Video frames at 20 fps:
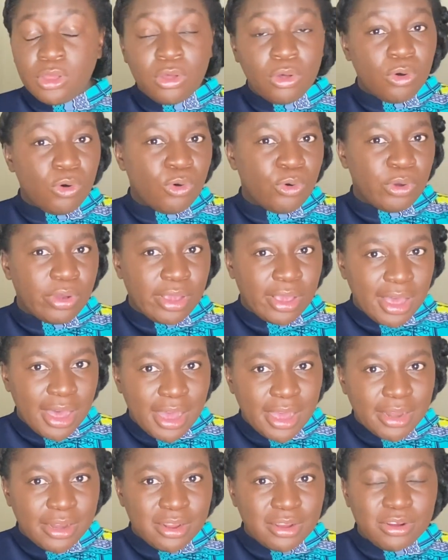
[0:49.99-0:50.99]
or
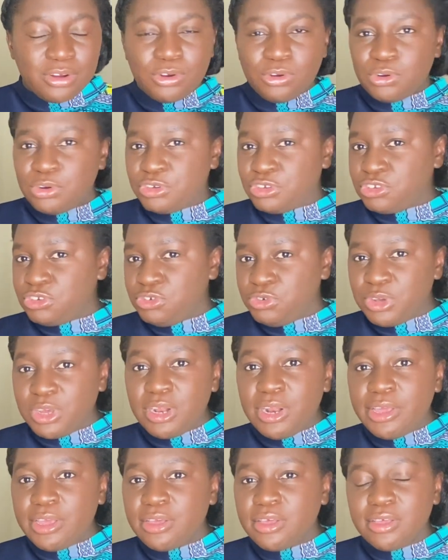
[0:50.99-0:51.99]
Ghana,
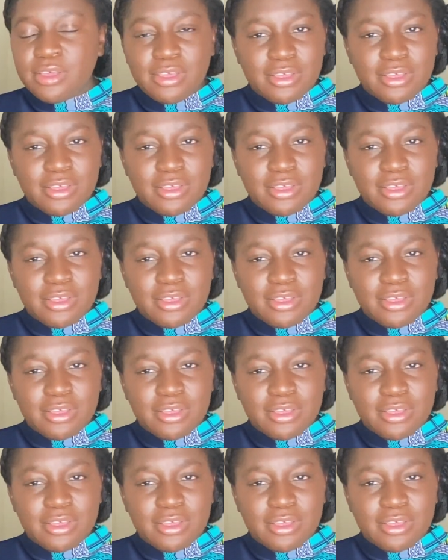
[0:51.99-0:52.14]
Australia,